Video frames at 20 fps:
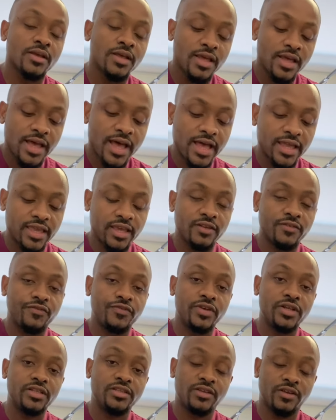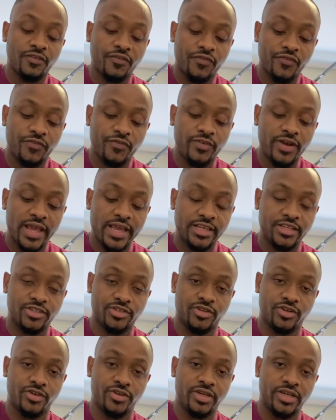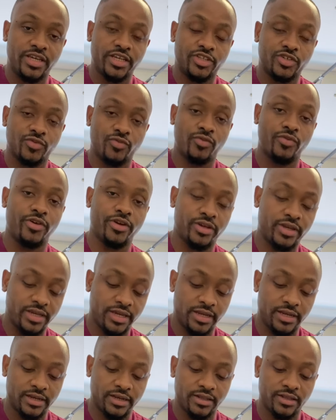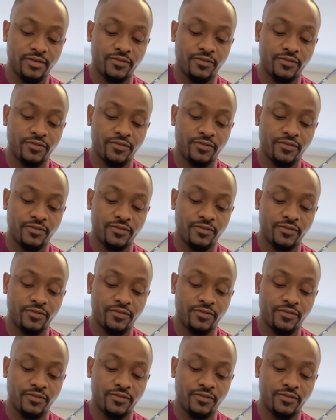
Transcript: the flexor, it's working.